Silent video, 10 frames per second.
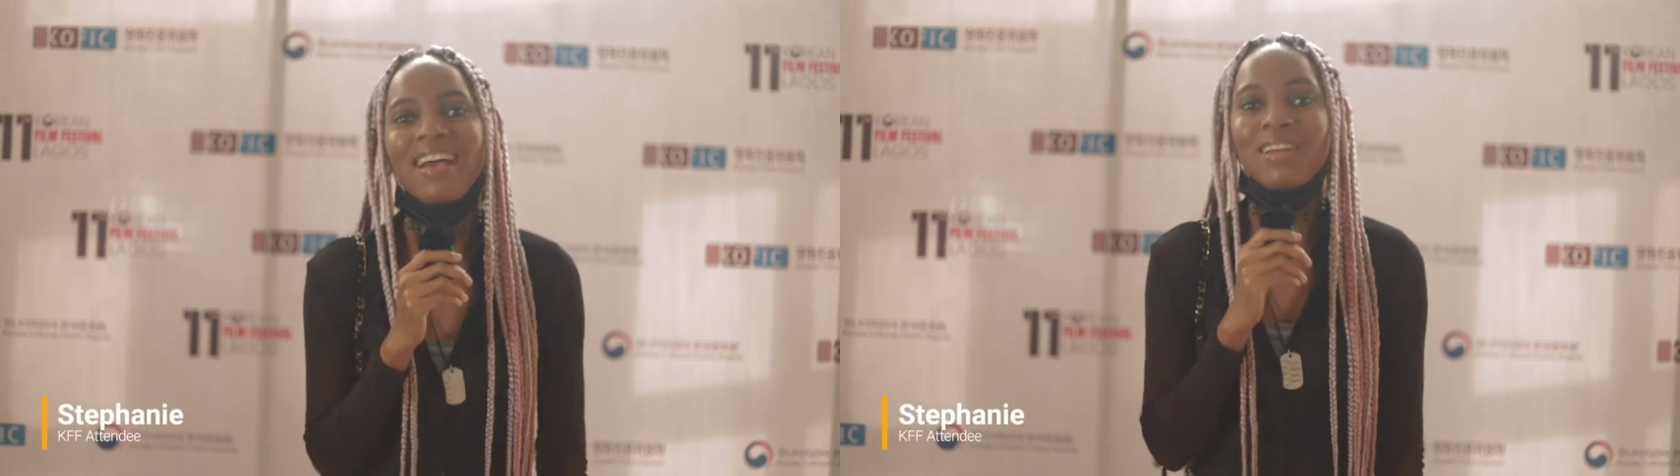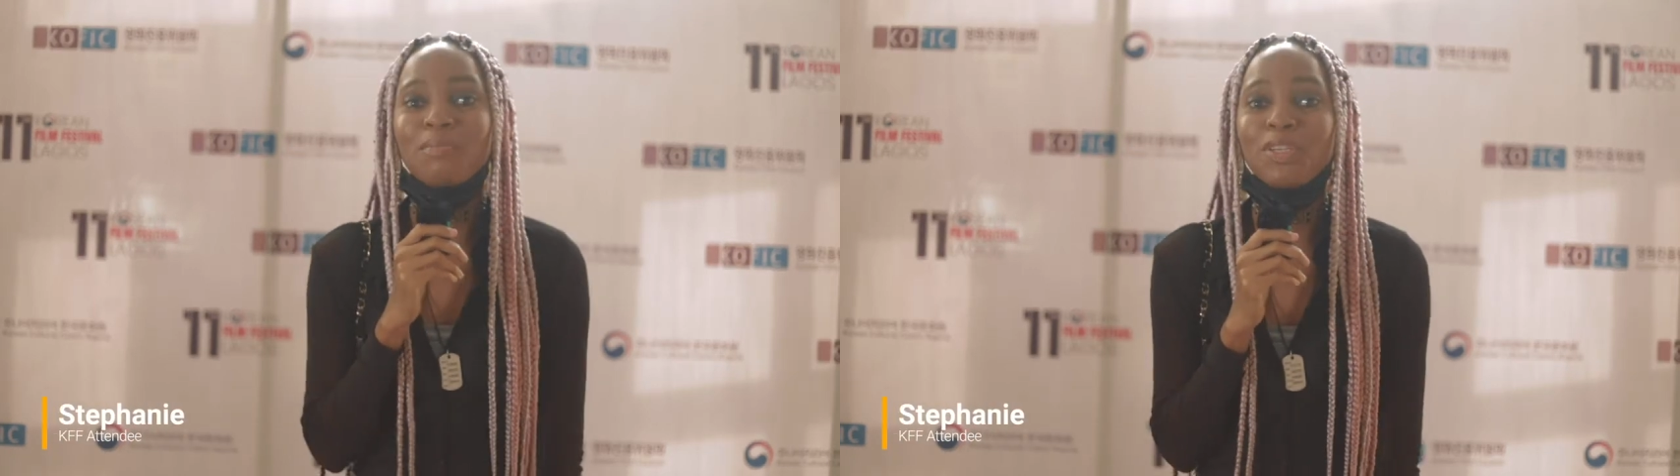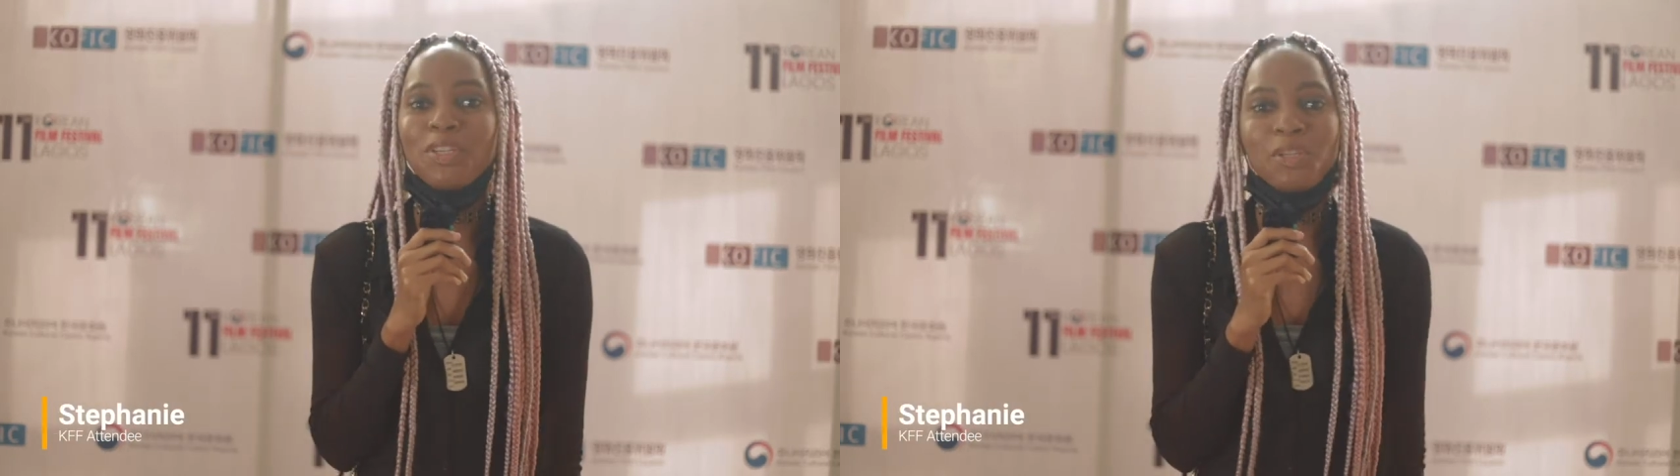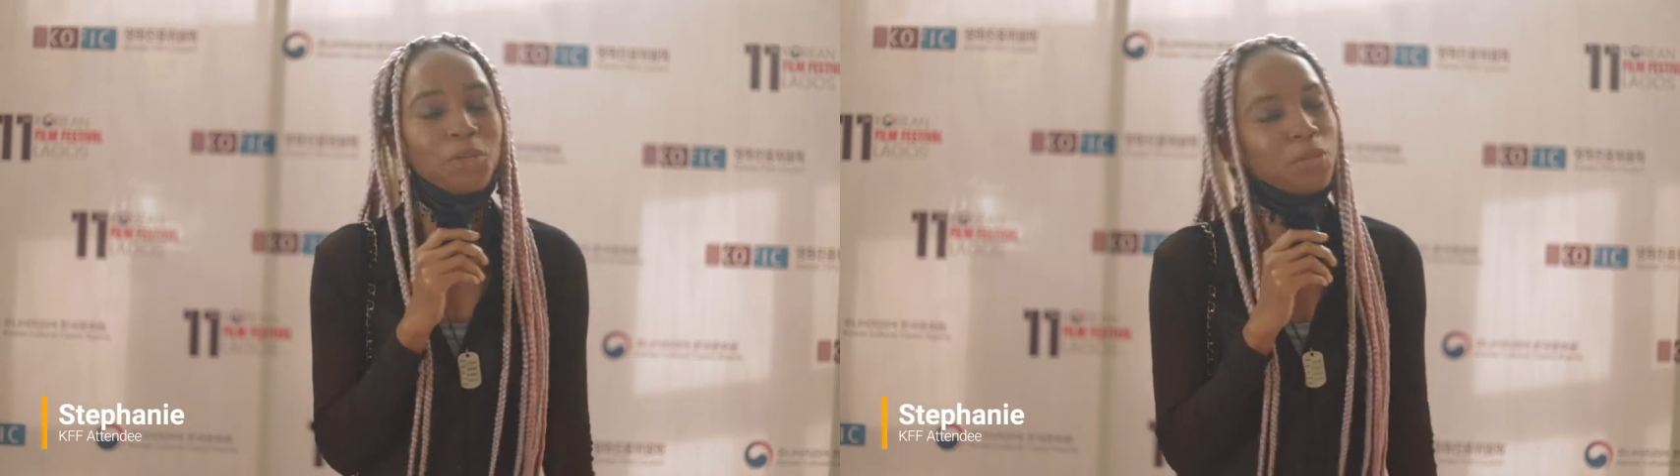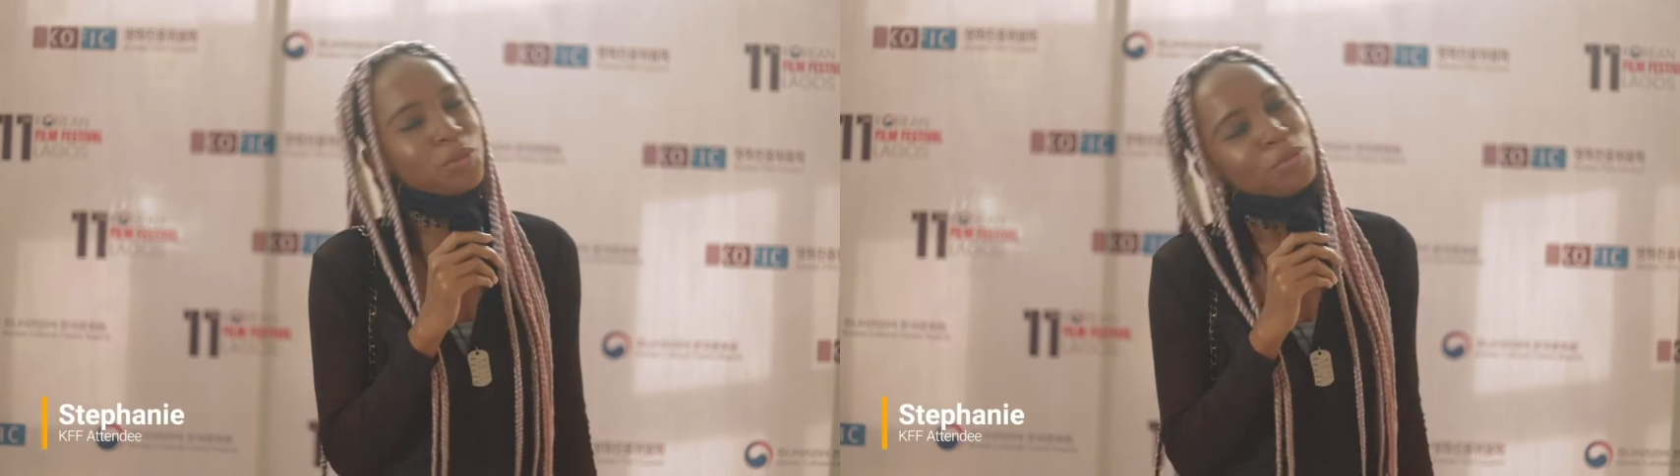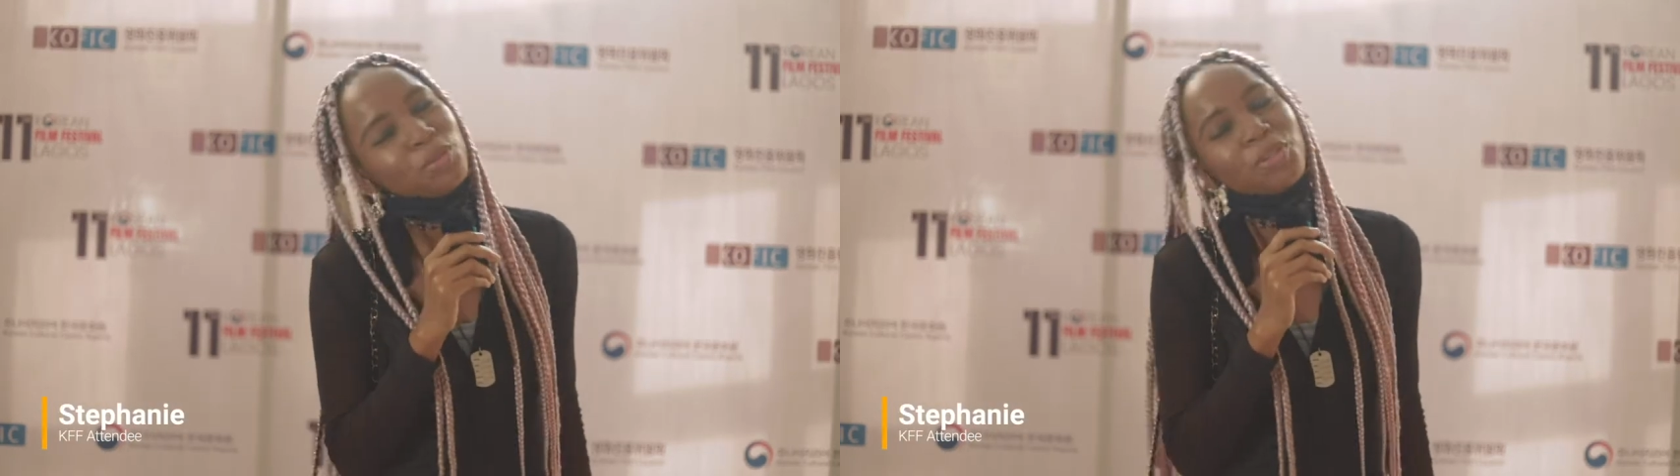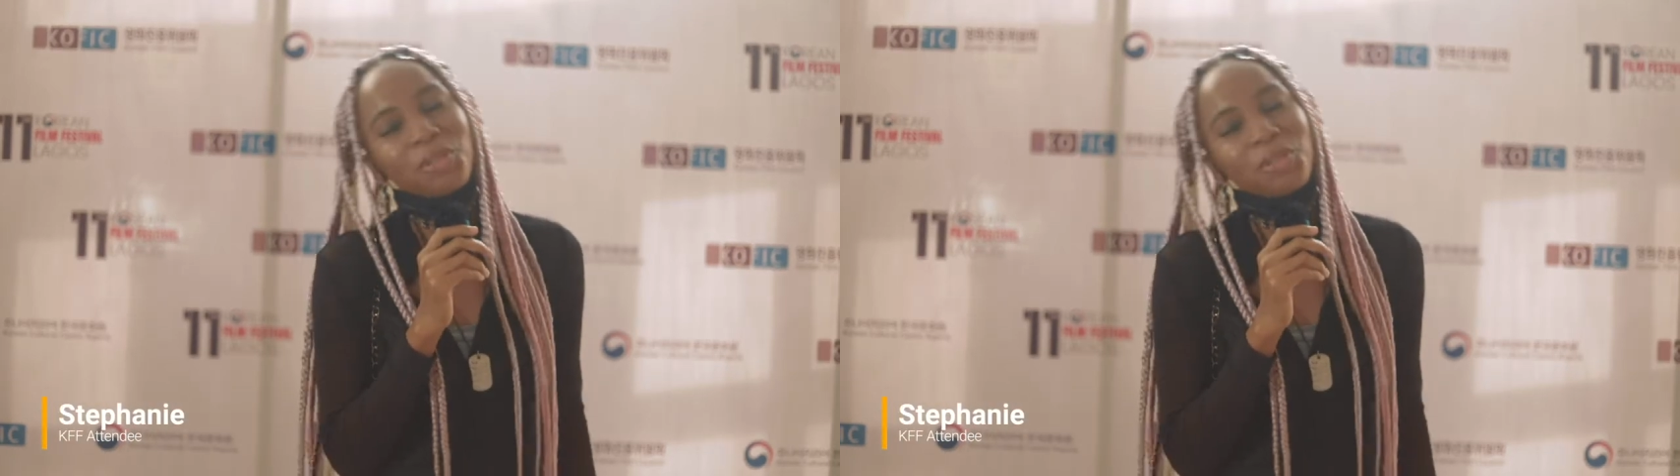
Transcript: and I'm a huge,